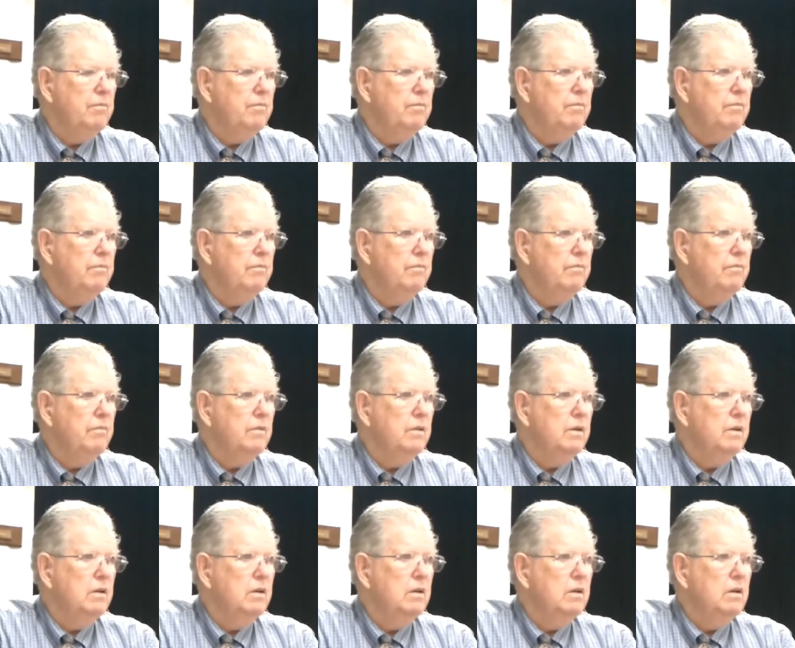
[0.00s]

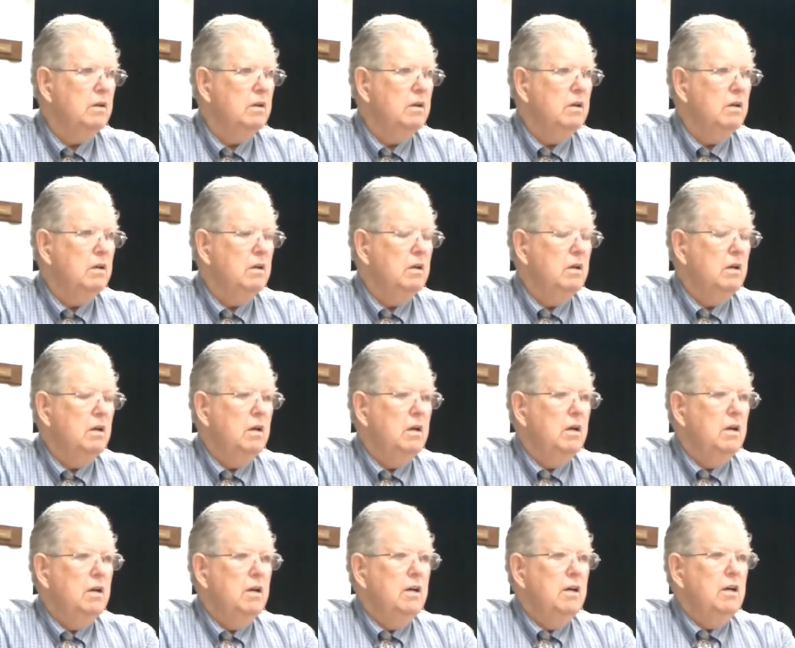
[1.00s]

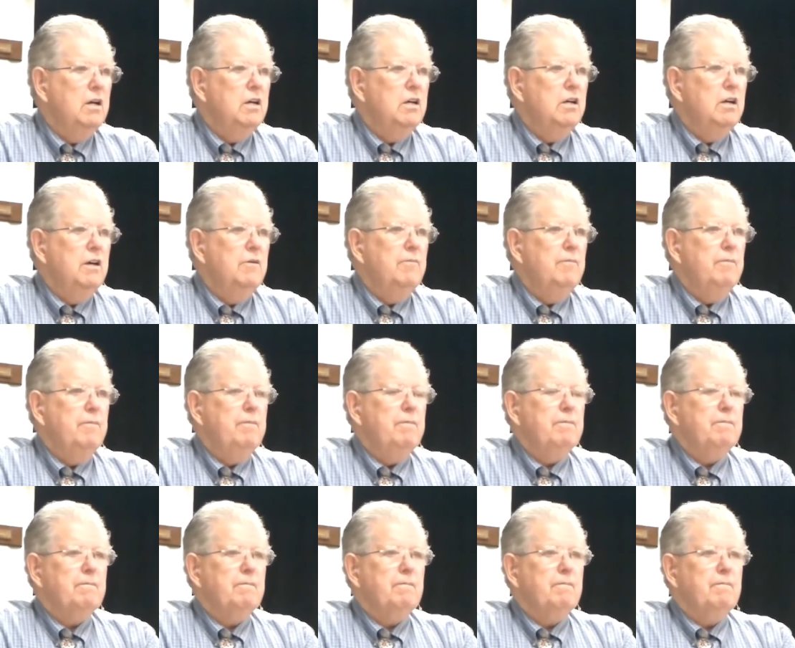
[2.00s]

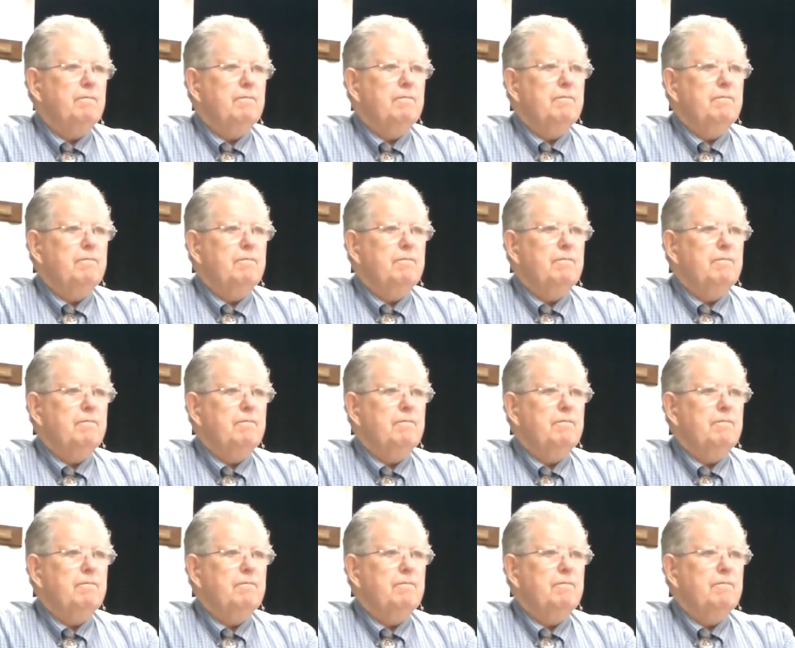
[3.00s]
[no speech]